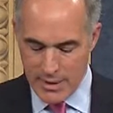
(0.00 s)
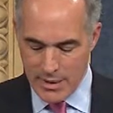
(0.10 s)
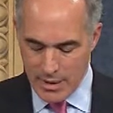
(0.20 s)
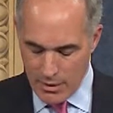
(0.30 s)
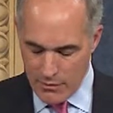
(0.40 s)

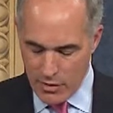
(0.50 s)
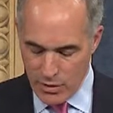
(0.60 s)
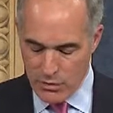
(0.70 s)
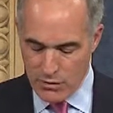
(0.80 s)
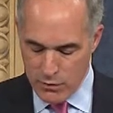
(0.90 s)
Of
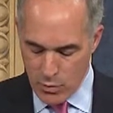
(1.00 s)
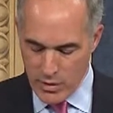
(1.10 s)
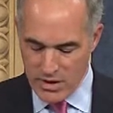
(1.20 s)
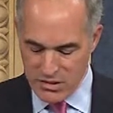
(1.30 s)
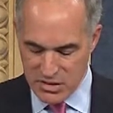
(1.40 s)
those,
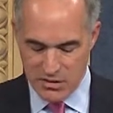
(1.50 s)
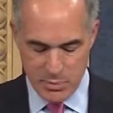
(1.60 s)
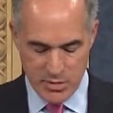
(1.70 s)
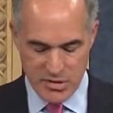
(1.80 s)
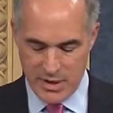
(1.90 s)

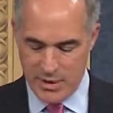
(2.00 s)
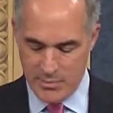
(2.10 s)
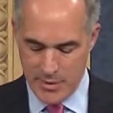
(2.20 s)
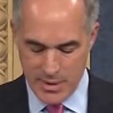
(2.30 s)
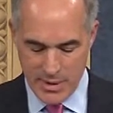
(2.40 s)

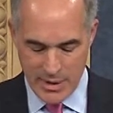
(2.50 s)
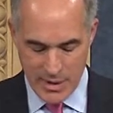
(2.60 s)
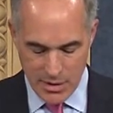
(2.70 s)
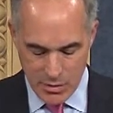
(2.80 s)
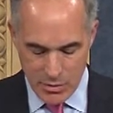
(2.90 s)
46%
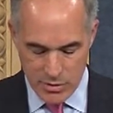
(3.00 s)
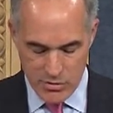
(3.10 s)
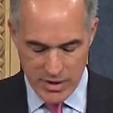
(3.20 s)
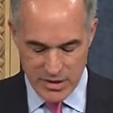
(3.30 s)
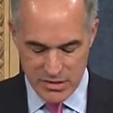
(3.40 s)
had a new
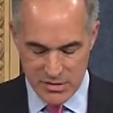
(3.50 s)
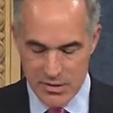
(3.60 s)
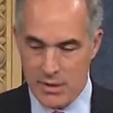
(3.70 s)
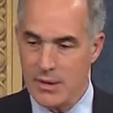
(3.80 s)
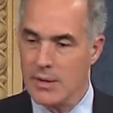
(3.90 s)
address
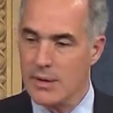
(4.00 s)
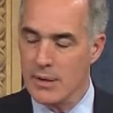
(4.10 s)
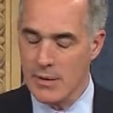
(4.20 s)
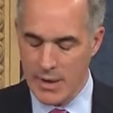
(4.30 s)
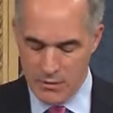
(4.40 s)
uh,
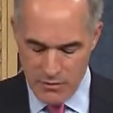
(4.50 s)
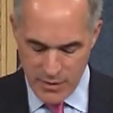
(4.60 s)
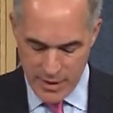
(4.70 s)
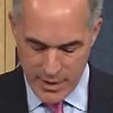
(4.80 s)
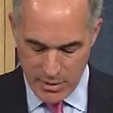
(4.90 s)
on
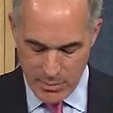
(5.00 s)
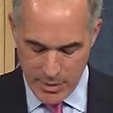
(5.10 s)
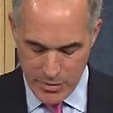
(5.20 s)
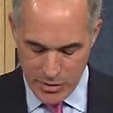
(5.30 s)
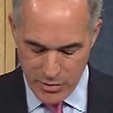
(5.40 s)
file,
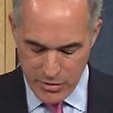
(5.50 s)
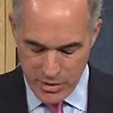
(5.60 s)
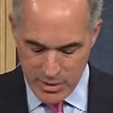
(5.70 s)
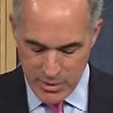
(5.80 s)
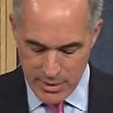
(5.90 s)
about
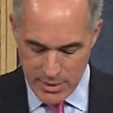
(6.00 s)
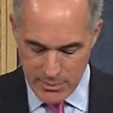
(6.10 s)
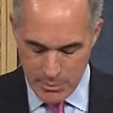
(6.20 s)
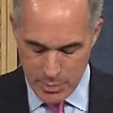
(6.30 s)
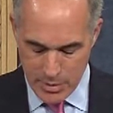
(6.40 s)

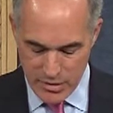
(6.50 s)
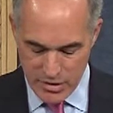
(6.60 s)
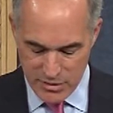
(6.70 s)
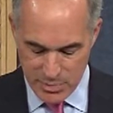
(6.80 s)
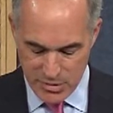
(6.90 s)

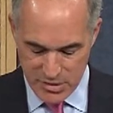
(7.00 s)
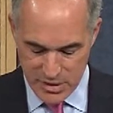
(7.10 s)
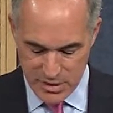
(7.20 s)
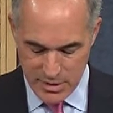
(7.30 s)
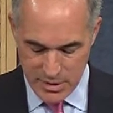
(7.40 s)

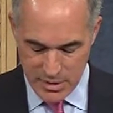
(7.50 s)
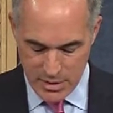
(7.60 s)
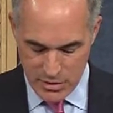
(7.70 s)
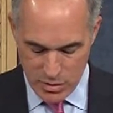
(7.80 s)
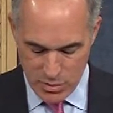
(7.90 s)
13.6%
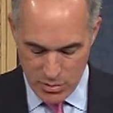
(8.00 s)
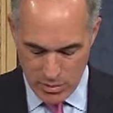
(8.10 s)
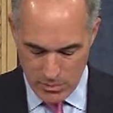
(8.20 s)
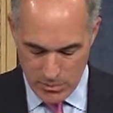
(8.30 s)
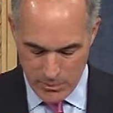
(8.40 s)

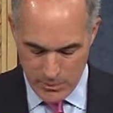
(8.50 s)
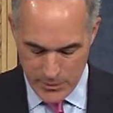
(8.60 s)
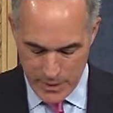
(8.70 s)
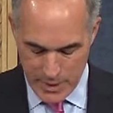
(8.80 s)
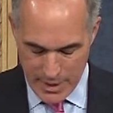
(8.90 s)
total.
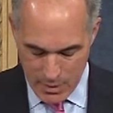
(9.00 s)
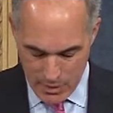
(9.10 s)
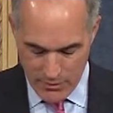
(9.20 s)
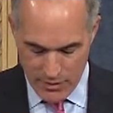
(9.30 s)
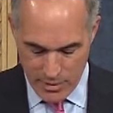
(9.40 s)

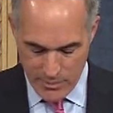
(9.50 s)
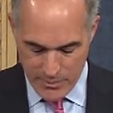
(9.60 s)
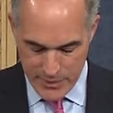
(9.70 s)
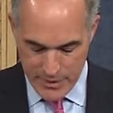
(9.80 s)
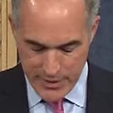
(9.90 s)
However,
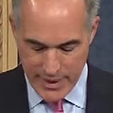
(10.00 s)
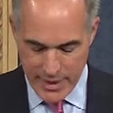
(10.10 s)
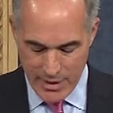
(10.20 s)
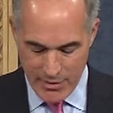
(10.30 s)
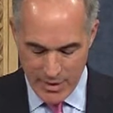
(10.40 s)
the
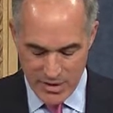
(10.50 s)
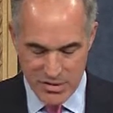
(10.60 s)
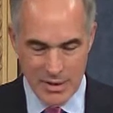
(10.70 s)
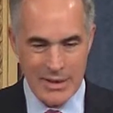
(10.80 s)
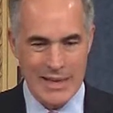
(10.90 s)

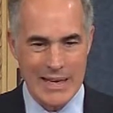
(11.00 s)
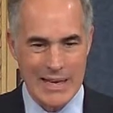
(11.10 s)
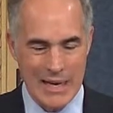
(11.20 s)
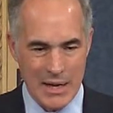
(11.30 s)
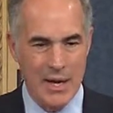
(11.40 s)
IRS
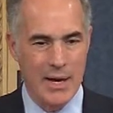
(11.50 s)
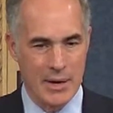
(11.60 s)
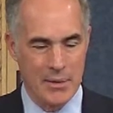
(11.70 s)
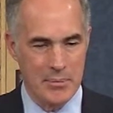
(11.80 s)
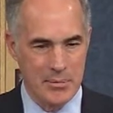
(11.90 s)

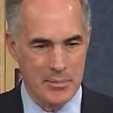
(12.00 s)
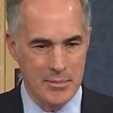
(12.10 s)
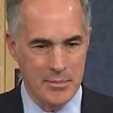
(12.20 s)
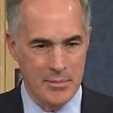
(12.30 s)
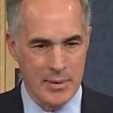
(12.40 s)
cannot
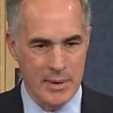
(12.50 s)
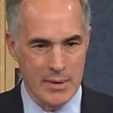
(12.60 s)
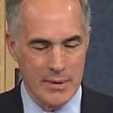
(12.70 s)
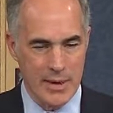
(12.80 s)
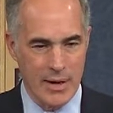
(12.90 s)

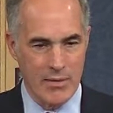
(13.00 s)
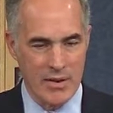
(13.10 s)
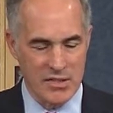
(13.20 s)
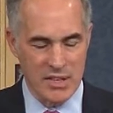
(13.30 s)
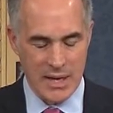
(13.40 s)
the
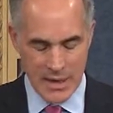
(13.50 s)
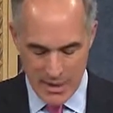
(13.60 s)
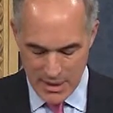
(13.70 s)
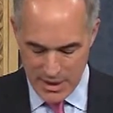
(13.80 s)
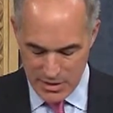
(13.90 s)
IRS
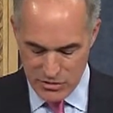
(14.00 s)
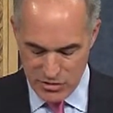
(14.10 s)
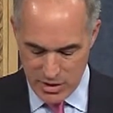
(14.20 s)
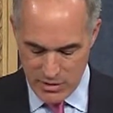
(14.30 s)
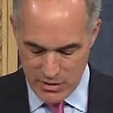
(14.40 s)
cannot
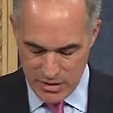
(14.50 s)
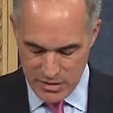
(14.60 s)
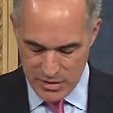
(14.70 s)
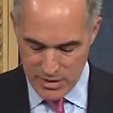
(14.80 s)
share this